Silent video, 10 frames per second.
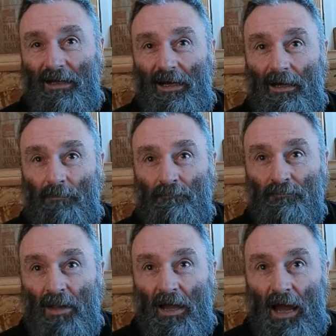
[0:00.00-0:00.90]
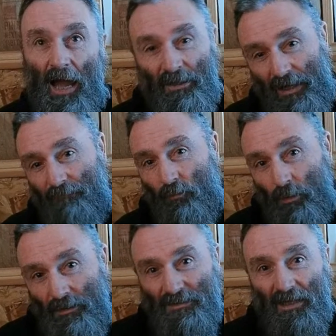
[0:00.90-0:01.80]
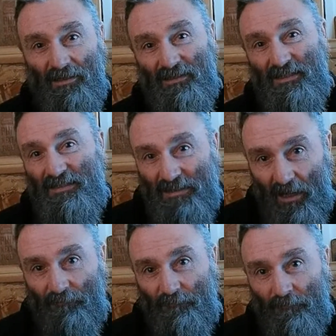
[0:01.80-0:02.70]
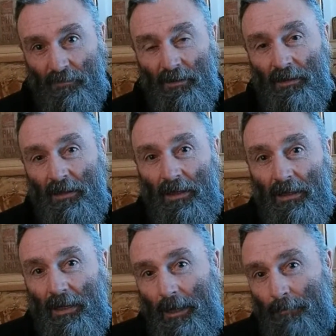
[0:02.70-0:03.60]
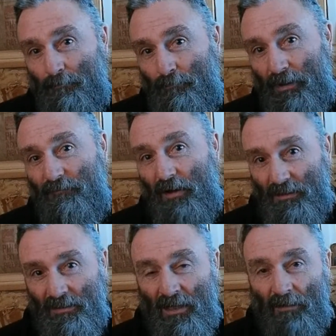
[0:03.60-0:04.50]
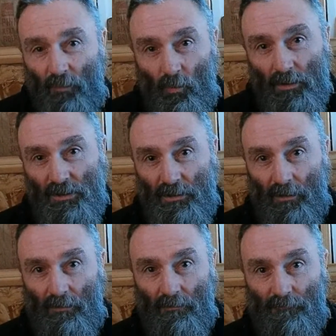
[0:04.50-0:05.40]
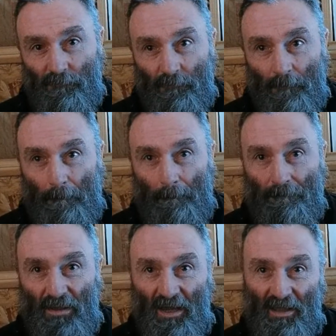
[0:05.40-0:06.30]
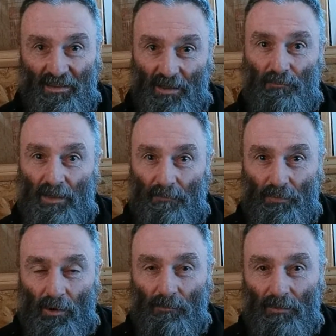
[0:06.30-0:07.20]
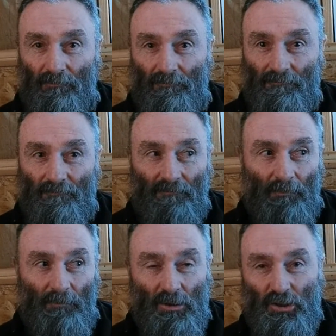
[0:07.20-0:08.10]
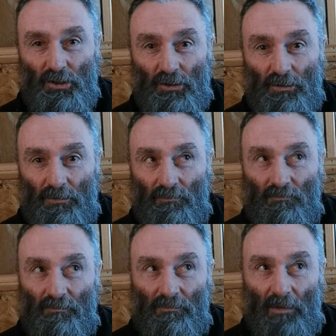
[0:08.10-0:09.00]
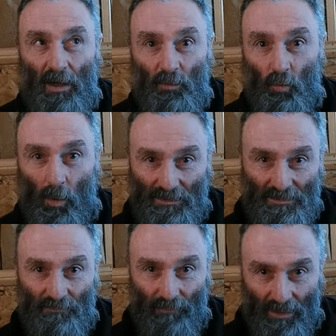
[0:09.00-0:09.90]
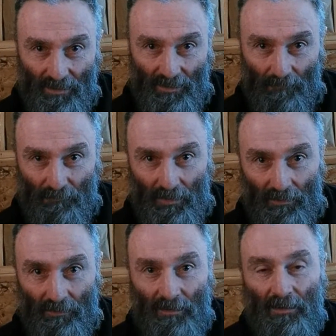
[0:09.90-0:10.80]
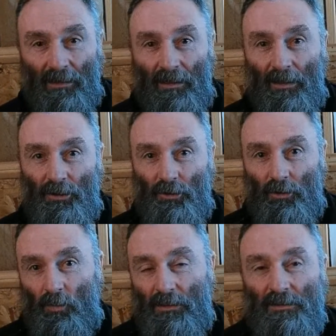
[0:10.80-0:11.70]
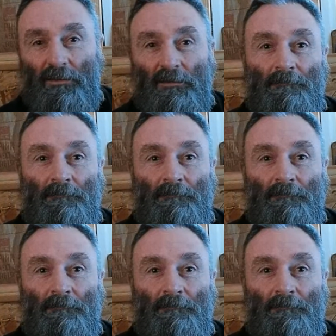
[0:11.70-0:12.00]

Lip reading: I could have all this other stuff, but if I didn't have a wood stove, there'd be a problem. I'm not sure I would want to make it up here through a winter.